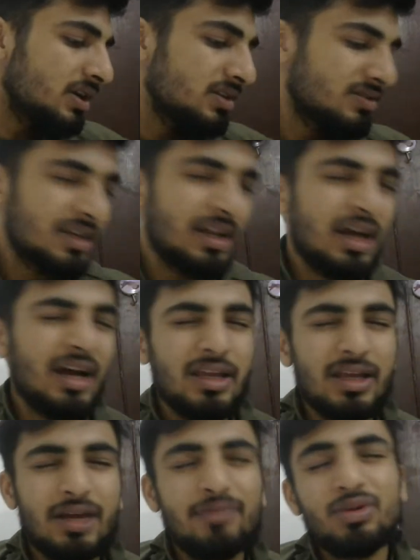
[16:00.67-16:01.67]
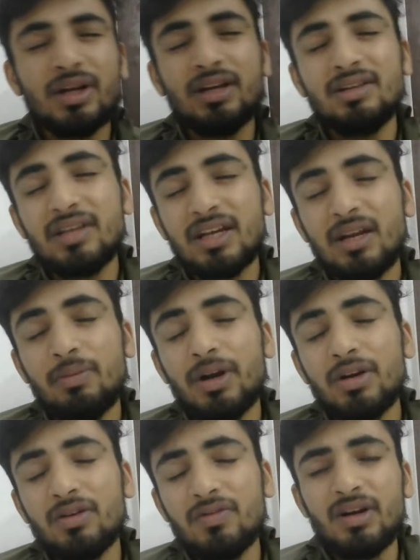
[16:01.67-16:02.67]
still I have to write the second
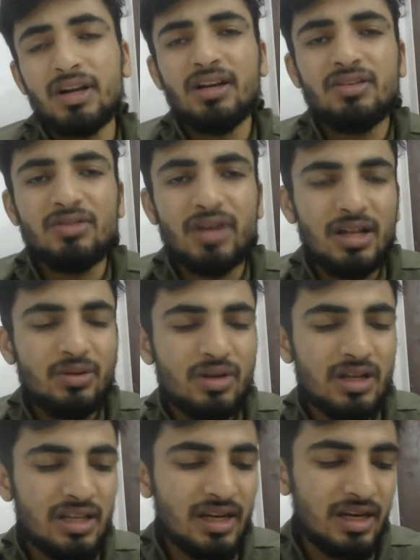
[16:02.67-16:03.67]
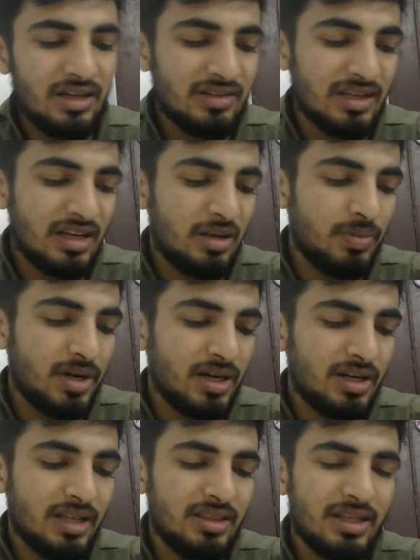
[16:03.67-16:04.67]
part of it, right? So I'll quickly write the second
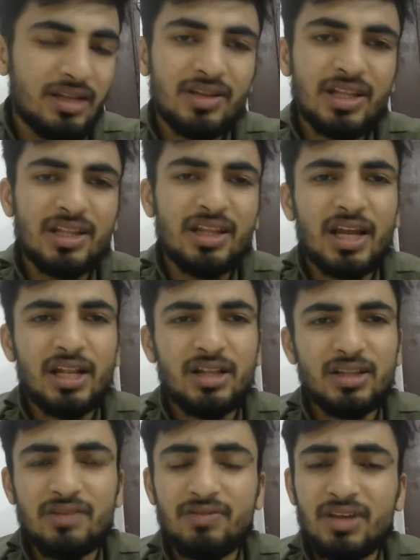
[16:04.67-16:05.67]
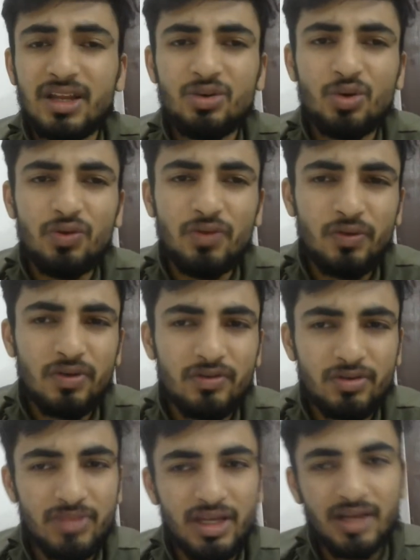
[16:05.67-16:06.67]
part, and then we can go forward
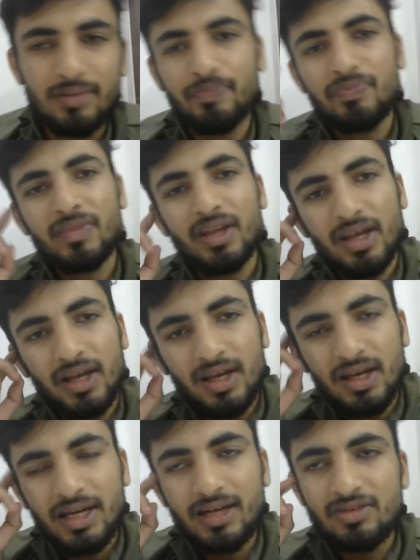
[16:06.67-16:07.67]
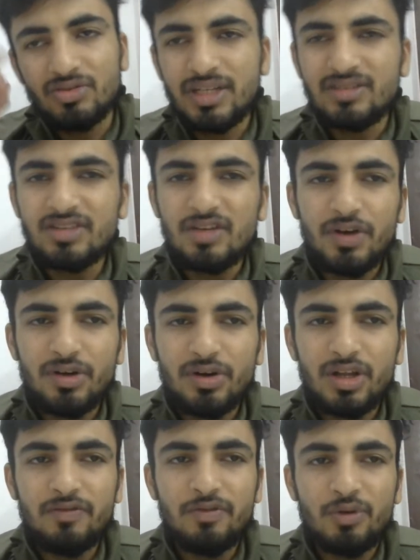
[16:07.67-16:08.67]
from there, right? So that's it for
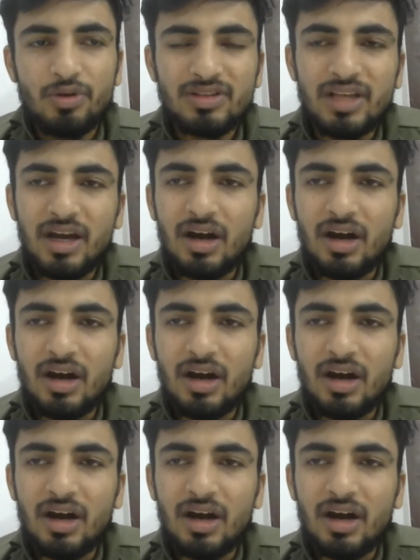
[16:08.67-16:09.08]
today, folks.